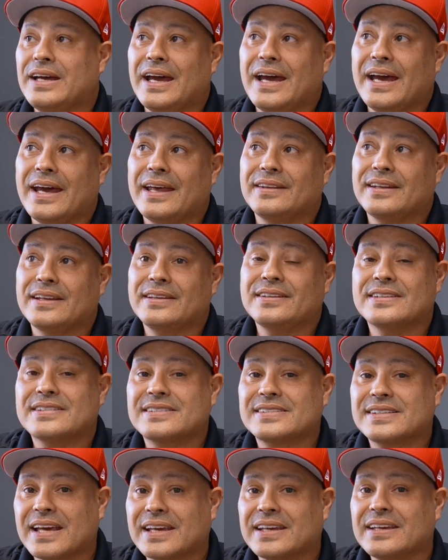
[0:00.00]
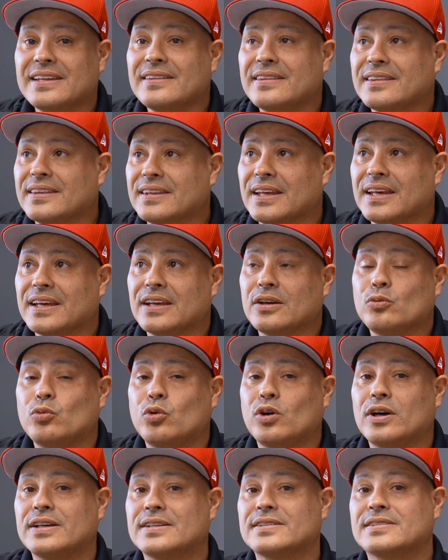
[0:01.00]
And then the second thing
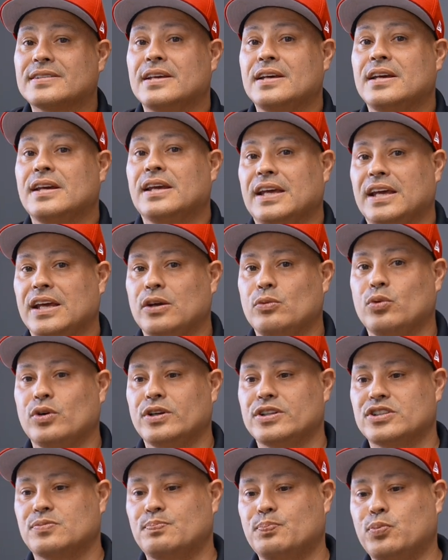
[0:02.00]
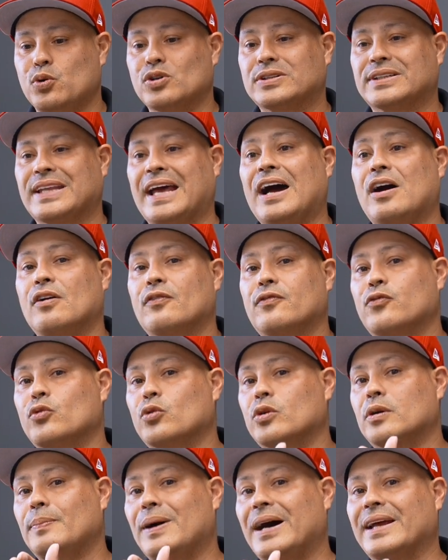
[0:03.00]
was it was booked out
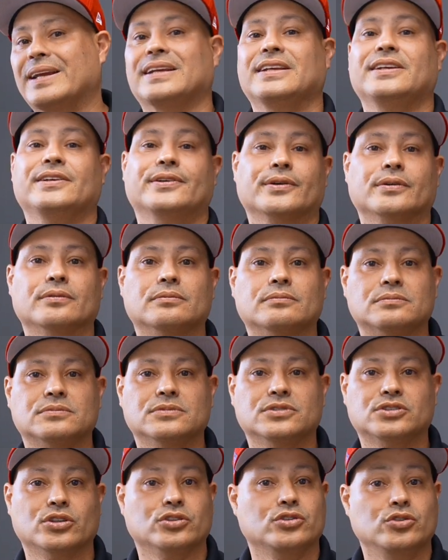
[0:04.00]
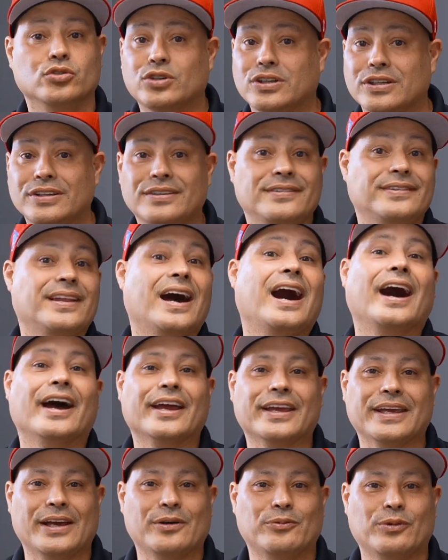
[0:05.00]
for about a year. So you could
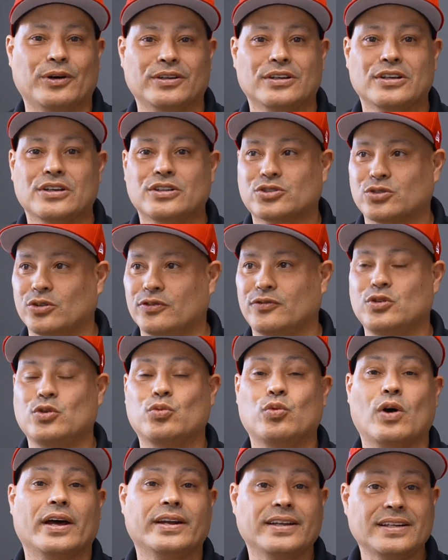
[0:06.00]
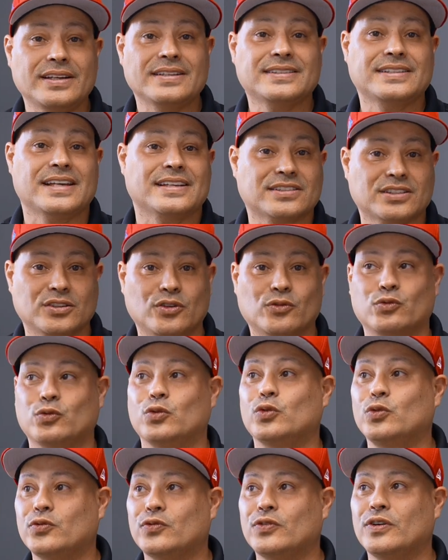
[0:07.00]
not get one. So if you wanted a Tesla
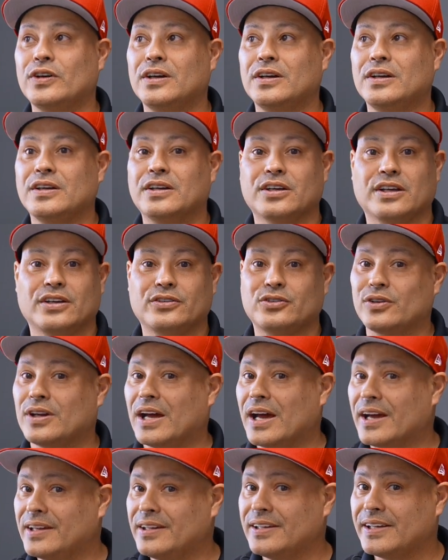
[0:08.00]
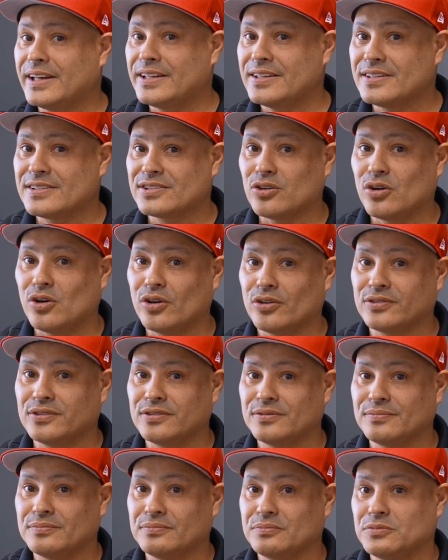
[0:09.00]
roof, you're not gonna get
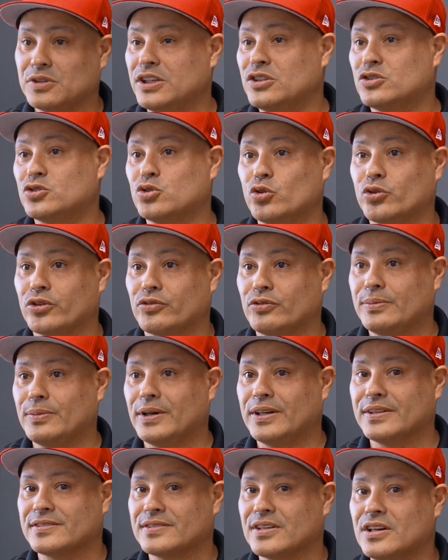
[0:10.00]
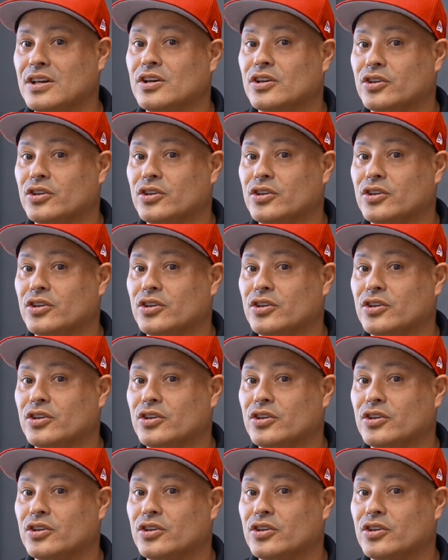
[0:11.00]
installed in two or three months.